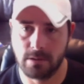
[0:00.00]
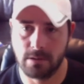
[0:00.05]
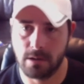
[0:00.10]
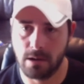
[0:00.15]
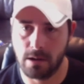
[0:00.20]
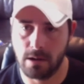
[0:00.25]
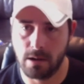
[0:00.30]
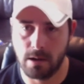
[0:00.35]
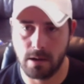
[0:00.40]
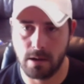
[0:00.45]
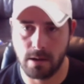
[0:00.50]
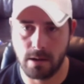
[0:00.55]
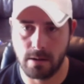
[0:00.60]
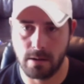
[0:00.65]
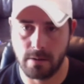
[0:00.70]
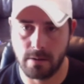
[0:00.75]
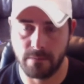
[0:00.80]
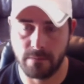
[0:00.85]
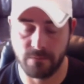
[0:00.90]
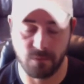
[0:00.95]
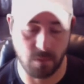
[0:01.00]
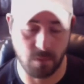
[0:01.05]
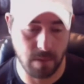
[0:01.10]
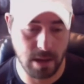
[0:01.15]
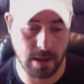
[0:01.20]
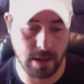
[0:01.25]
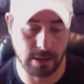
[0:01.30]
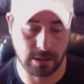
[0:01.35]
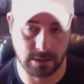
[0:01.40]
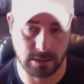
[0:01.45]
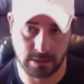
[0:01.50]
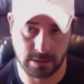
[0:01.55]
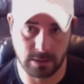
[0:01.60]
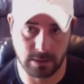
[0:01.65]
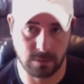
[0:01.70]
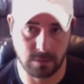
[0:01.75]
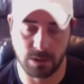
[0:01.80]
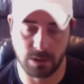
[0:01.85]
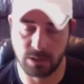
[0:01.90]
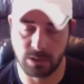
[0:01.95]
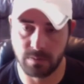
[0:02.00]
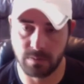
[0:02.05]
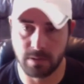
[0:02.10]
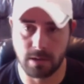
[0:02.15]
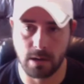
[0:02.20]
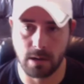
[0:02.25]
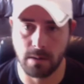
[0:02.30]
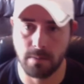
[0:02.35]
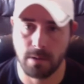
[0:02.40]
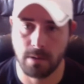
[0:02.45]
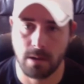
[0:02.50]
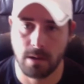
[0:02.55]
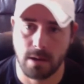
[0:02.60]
For me, that's what it's become.